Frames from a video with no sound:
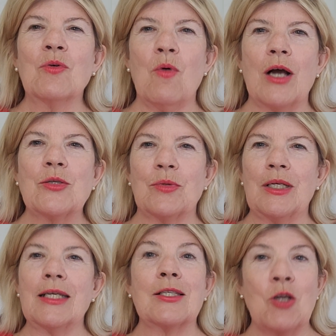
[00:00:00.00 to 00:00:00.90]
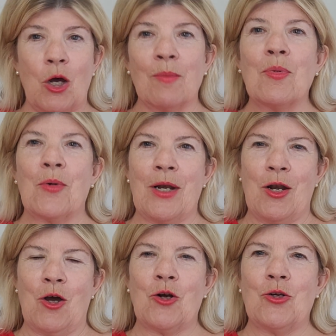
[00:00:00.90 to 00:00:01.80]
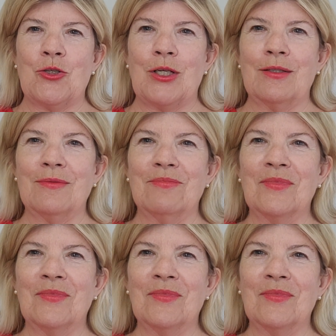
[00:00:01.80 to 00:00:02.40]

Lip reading: quadrant is not important and not urgent.